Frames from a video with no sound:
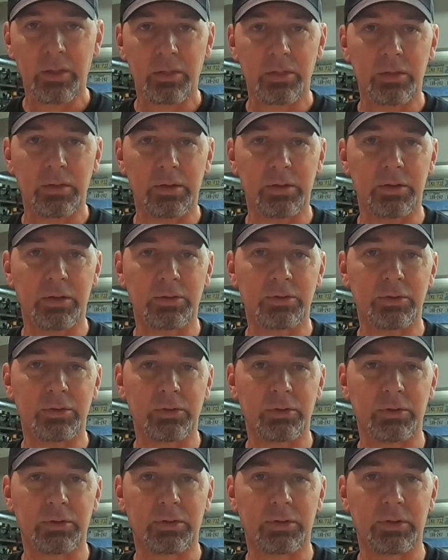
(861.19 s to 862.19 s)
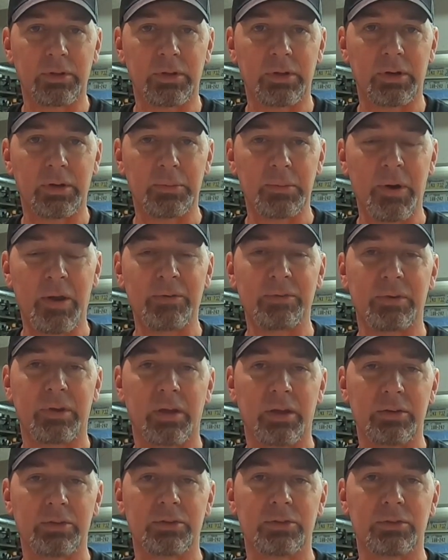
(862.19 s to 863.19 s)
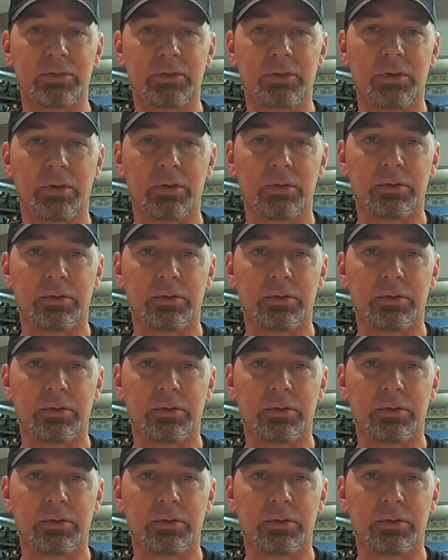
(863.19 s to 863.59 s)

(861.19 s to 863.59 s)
the additional modifications